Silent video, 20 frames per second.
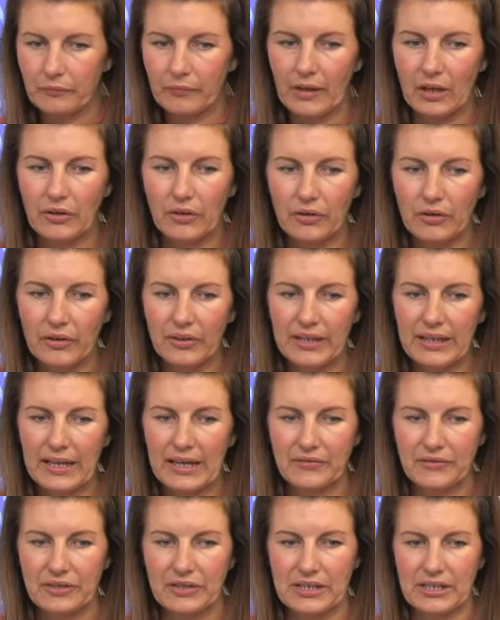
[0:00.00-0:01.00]
Another thing I
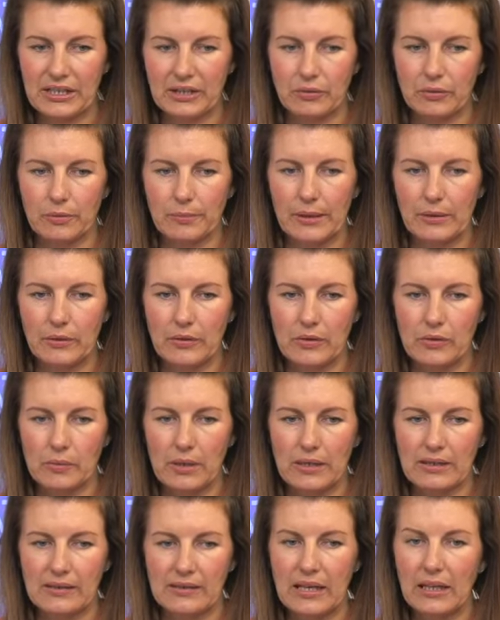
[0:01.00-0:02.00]
have to tell you about as
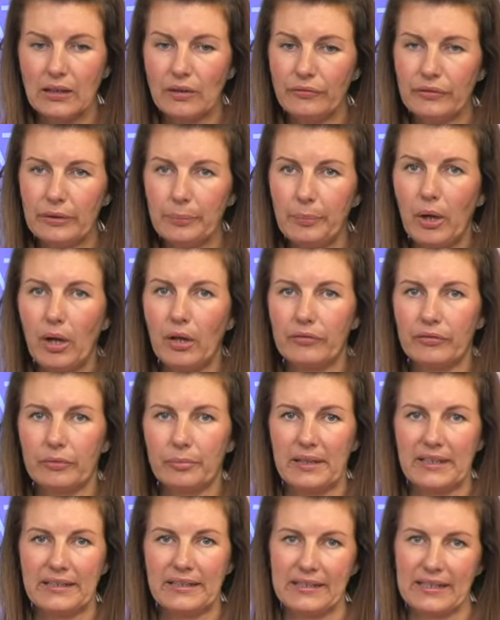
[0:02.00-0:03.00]
well is our lovely Paul
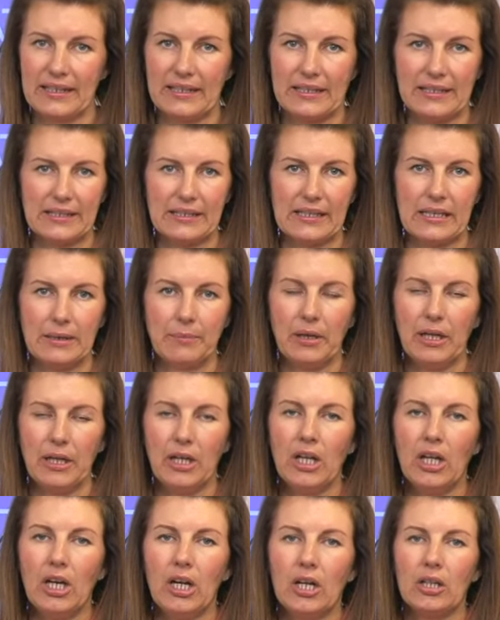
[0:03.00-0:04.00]
from our design team.
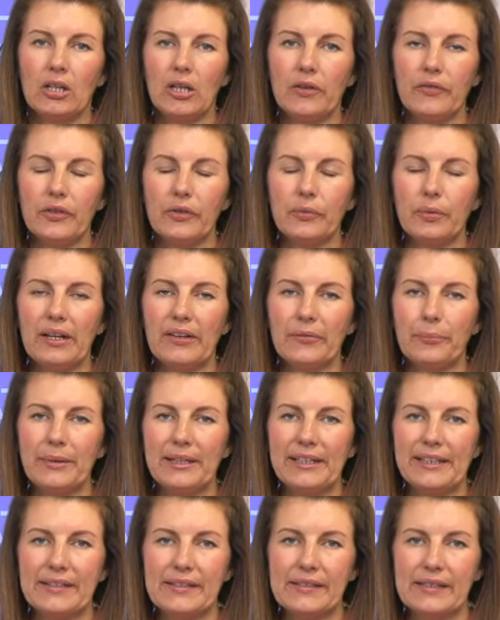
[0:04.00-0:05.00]
A lot of you have been
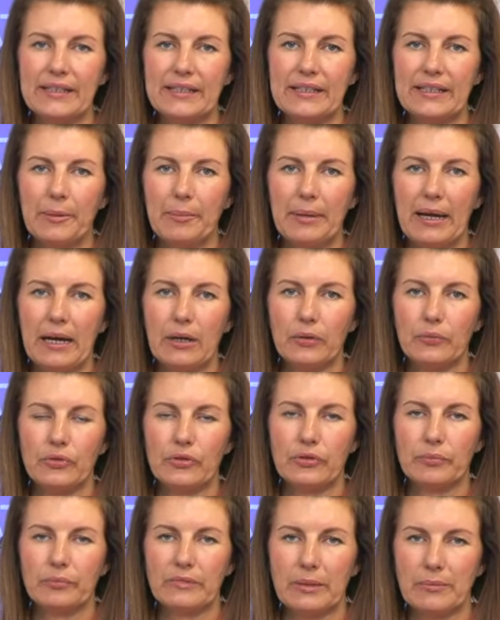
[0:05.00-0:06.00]
asking about
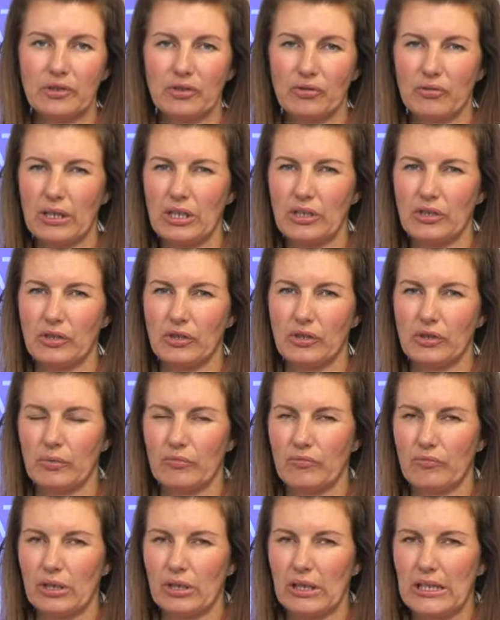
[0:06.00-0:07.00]
some demonstrations
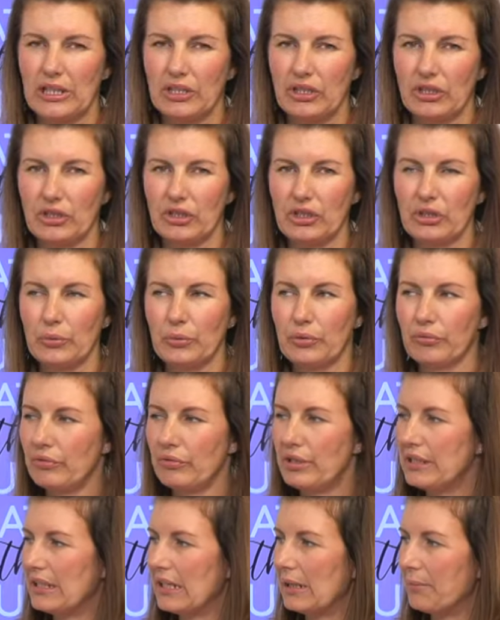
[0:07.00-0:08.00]
in relation to
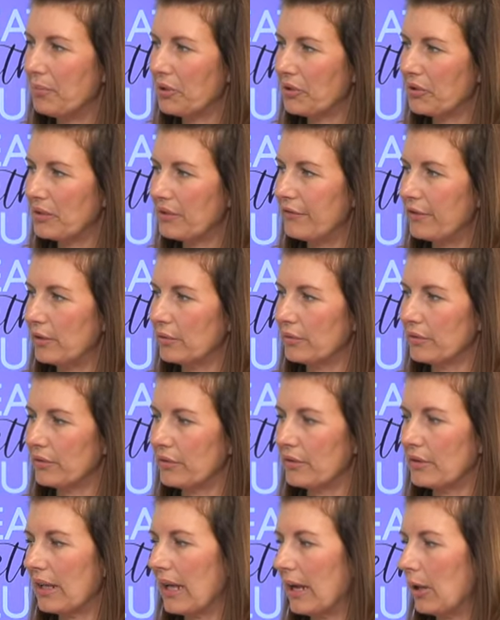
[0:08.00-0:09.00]
3D embossing
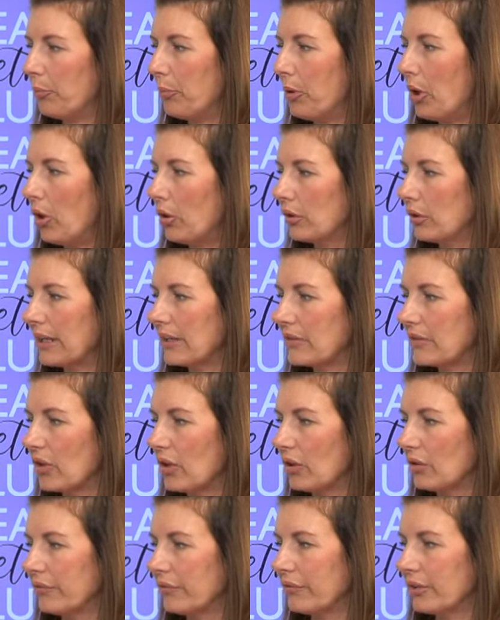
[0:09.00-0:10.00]
folders and how Paul gets
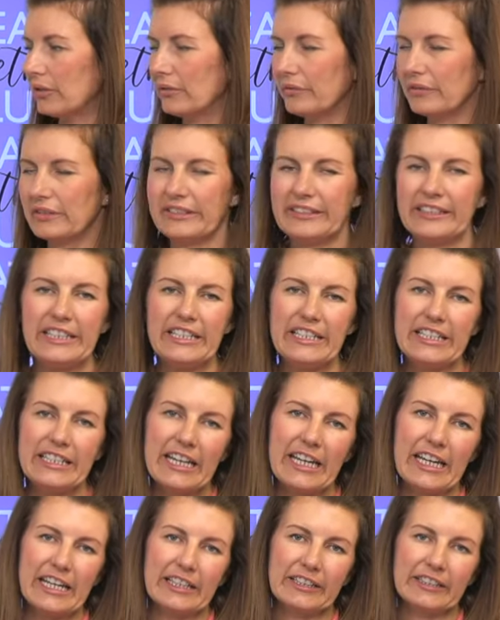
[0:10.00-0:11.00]
all of the lovely
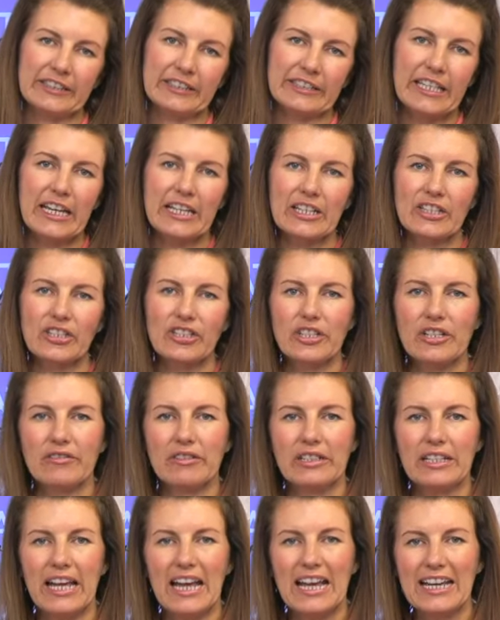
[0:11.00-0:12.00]
detail and texture
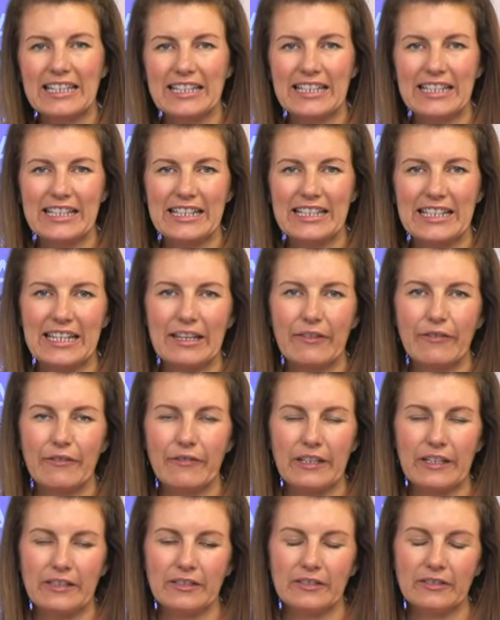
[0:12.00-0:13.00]
and artistic
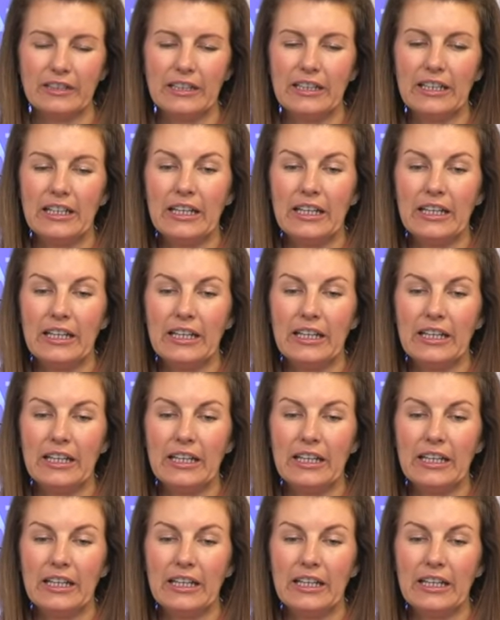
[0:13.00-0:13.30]
feel.